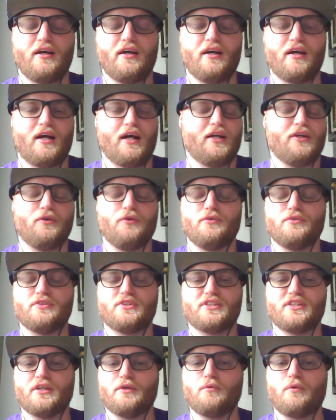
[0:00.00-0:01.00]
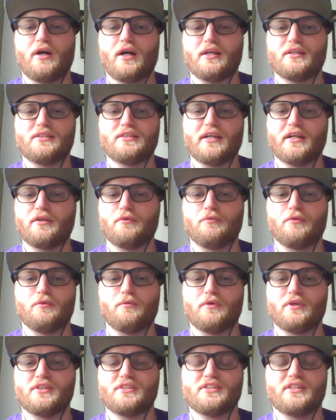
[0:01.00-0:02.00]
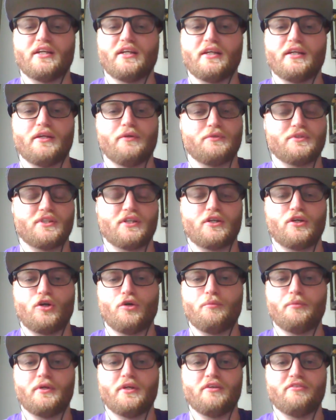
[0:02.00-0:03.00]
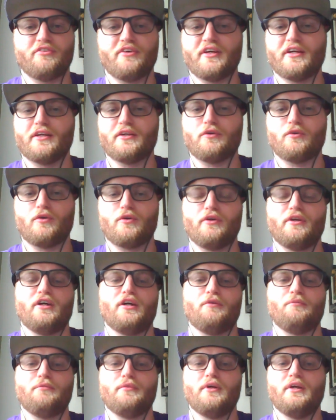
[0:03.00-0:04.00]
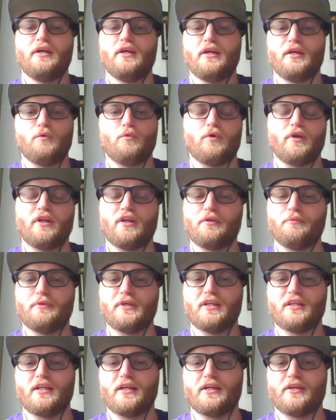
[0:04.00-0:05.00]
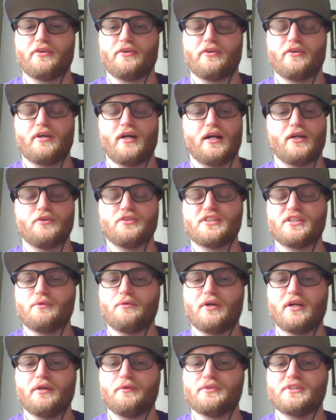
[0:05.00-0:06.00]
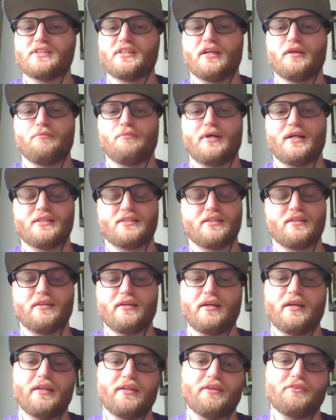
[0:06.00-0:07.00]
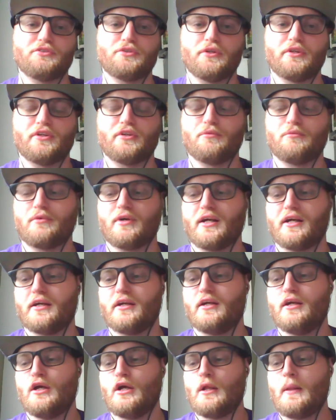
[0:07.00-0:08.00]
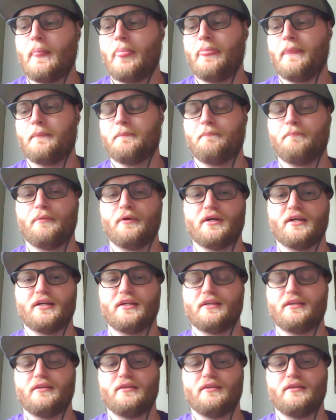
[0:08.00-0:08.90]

I don't see why Tatum would want to stay. He was a Kobe fan growing up. He wanted to be a Laker. I don't see why he would stay in Boston. Yeah, they treated him right, but